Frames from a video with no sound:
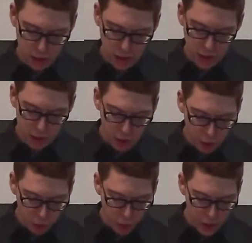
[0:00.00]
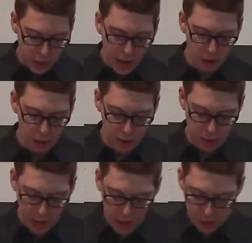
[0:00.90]
Gaal went out at the
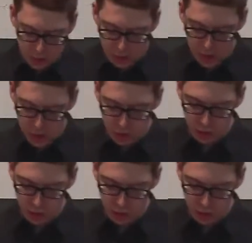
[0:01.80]
head of the leaders